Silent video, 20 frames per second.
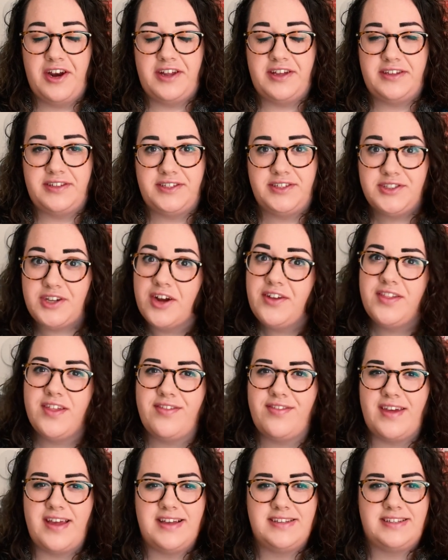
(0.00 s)
to start the
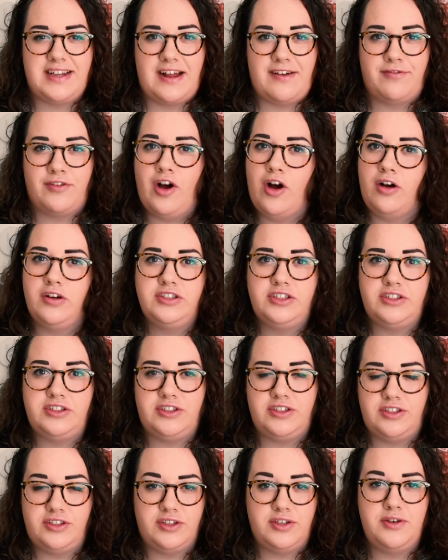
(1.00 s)
things that I've called you
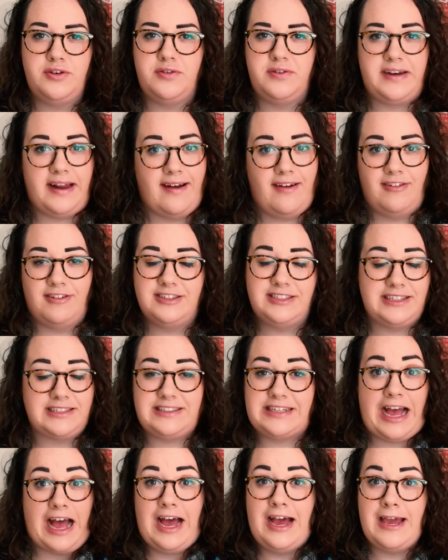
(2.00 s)
to do. Now is the
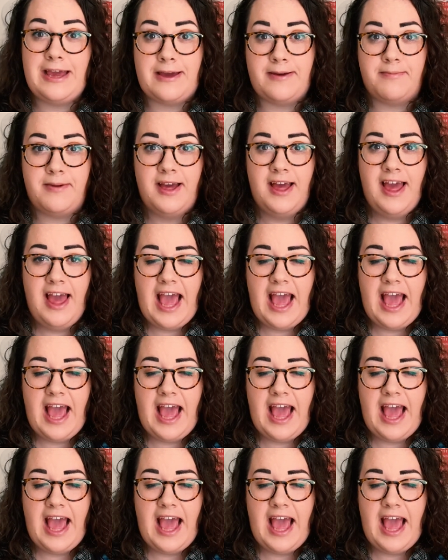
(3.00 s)
time.